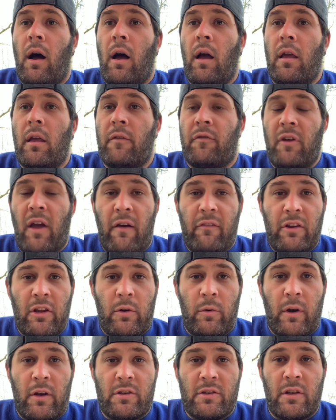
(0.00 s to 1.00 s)
If you have any
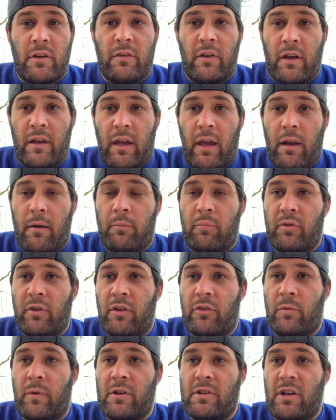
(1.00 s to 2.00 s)
questions, again,
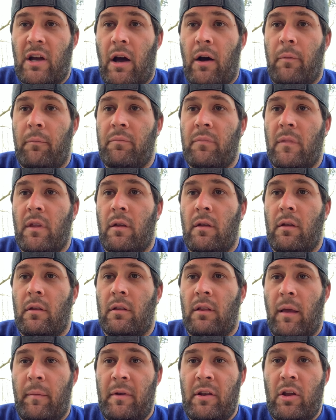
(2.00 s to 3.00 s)
please reach out.
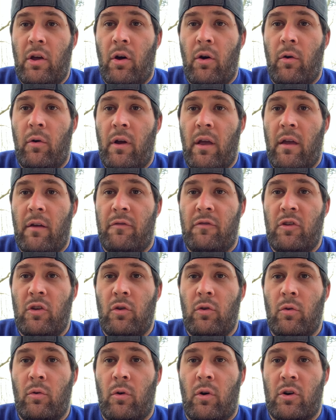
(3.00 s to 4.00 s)
Let me know if
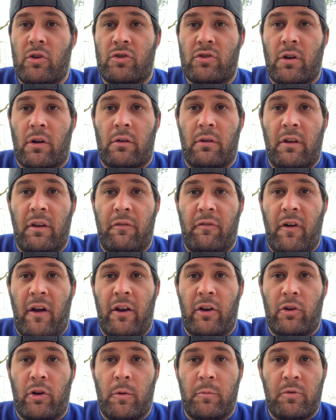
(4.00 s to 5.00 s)
you are struggling to
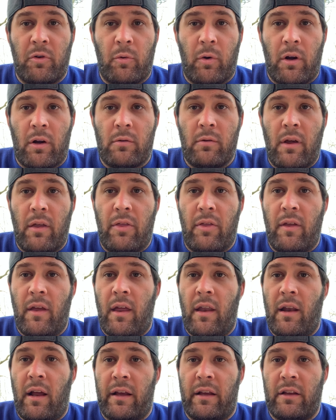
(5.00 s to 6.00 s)
find a group to work with,
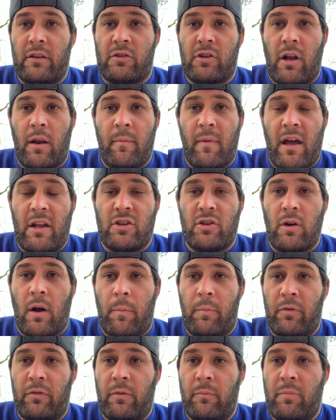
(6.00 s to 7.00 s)
and I can try to match you
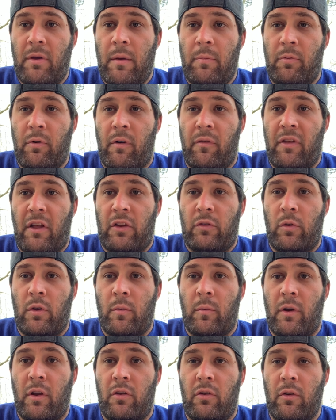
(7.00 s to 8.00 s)
up with some people if that's what
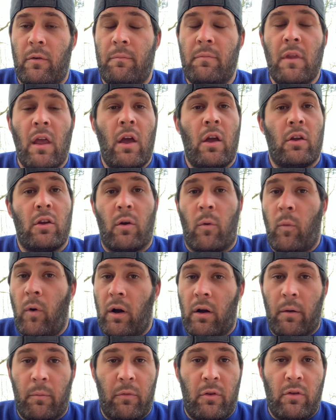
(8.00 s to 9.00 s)
you want to do. You're
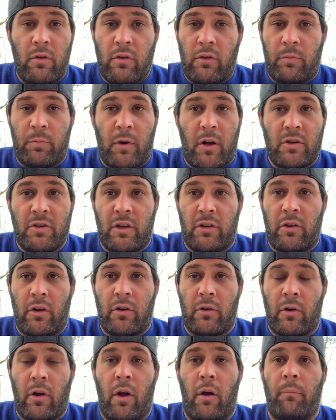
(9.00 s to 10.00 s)
welcome to do this project on
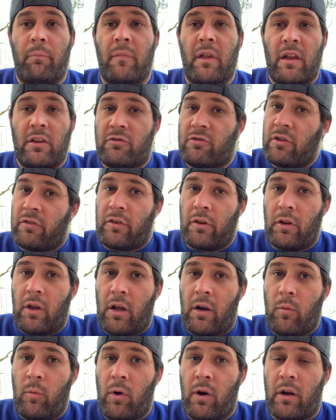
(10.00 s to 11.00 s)
your own. It's just a
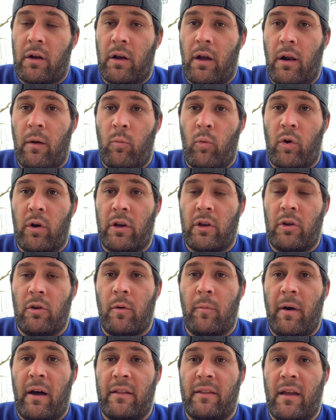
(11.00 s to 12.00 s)
lot of work, and I'm warning
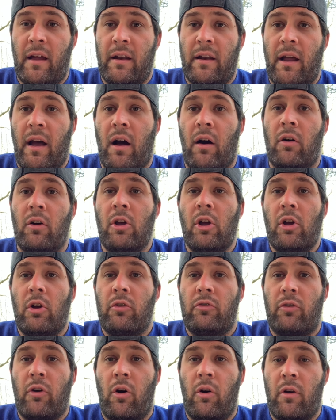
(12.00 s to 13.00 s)
you about that now.
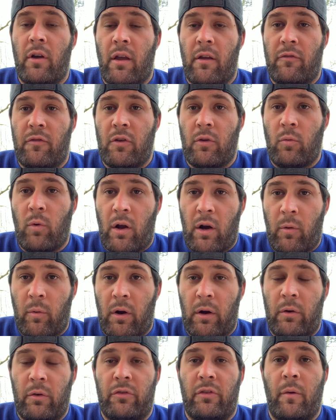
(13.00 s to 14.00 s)
So if you want to
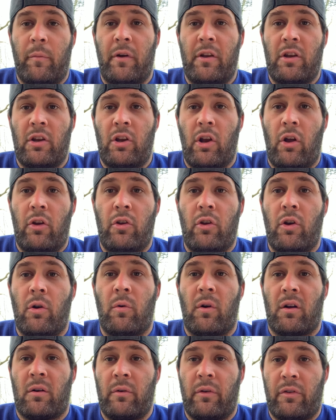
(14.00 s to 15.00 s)
work with someone and you don't know who to
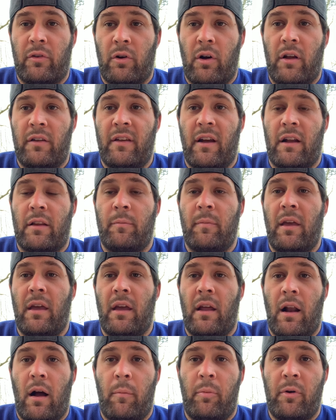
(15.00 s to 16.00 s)
work with, contact
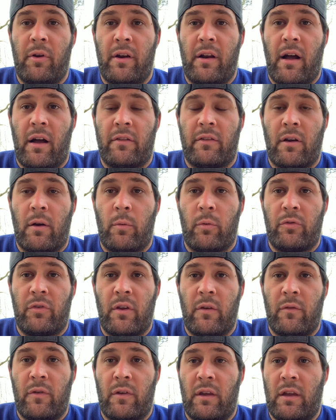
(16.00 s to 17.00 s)
me, and I'll put it out there, and we'll
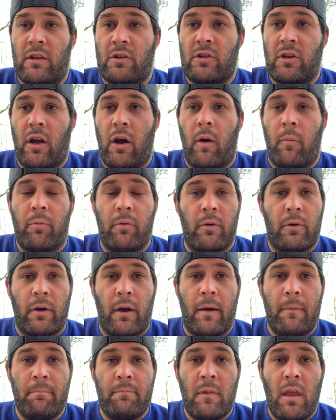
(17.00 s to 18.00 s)
see if we can get you help,
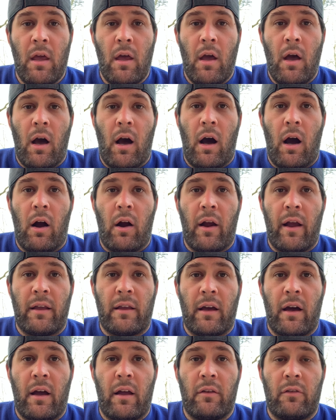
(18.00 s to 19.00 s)
okay? All right,
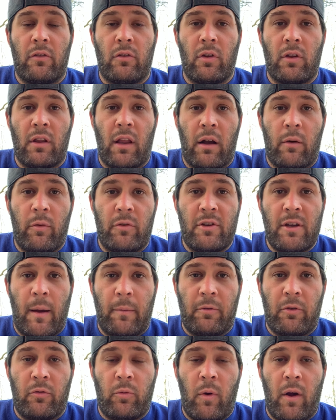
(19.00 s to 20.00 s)
guys, good luck with
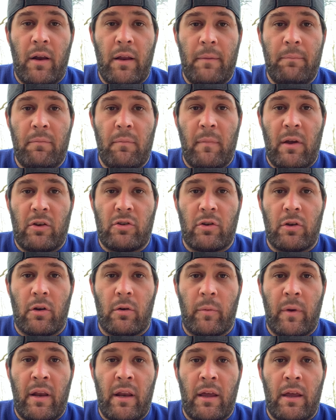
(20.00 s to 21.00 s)
Chapter 20. Make sure
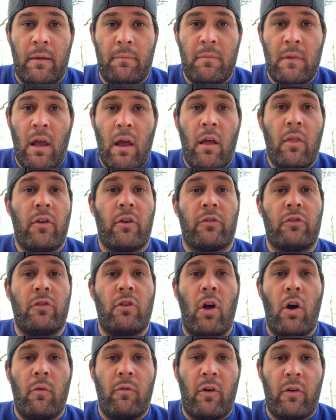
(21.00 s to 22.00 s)
you're reading it. There's
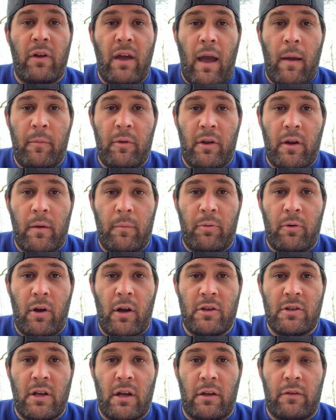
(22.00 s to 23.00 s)
no vocabulary
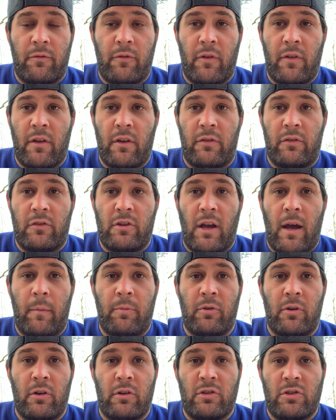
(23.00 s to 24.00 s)
project for this
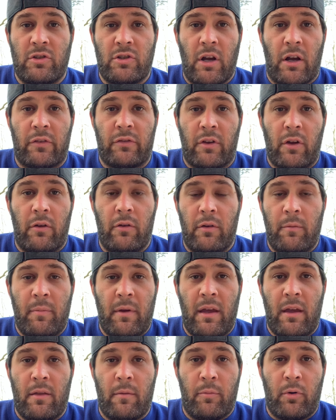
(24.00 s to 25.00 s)
chapter. It's just going to
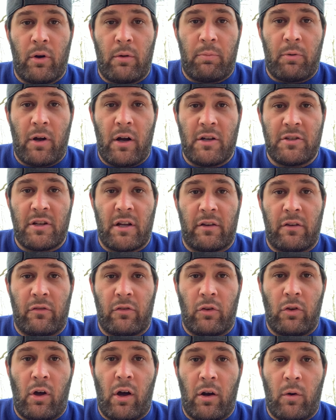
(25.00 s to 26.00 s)
be the book project.
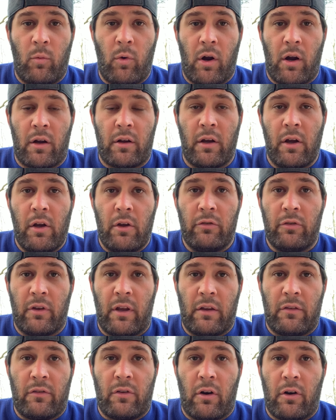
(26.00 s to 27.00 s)
It's a lot of work, so
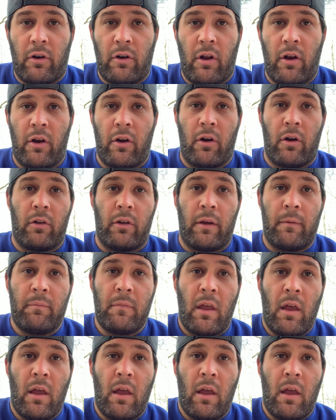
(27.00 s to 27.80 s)
get started on it early.